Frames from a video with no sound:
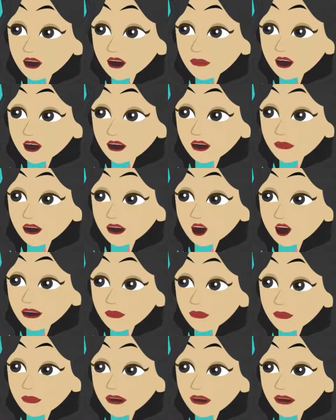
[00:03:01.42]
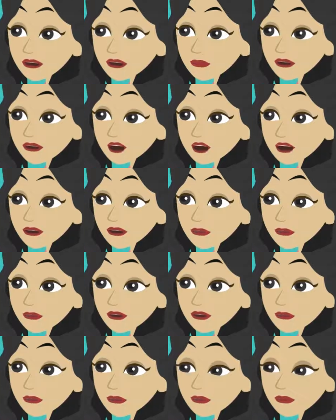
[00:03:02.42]
going to come crashing back
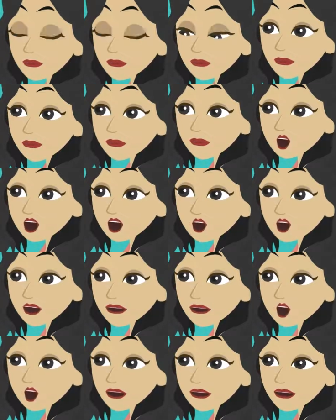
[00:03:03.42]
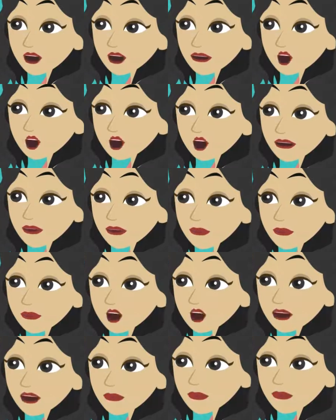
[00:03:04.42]
down. Anyone who buys in at the
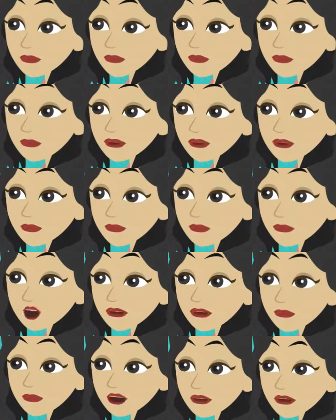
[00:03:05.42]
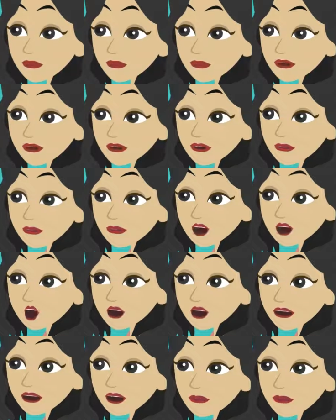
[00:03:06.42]
top, expecting to keep
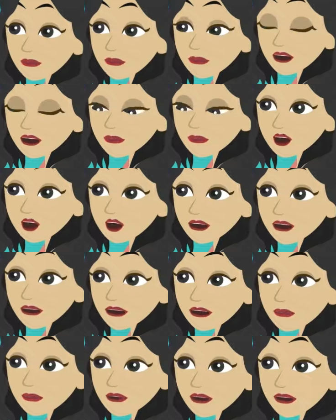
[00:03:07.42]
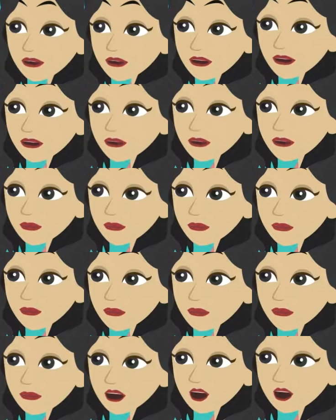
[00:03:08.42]
shooting up, is going to lose a ton of money.
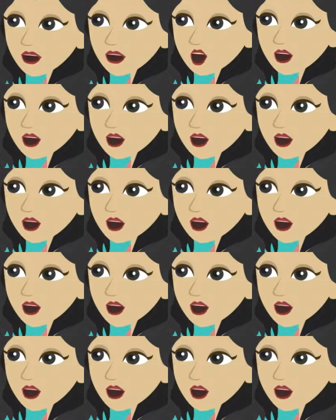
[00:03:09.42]
Anyone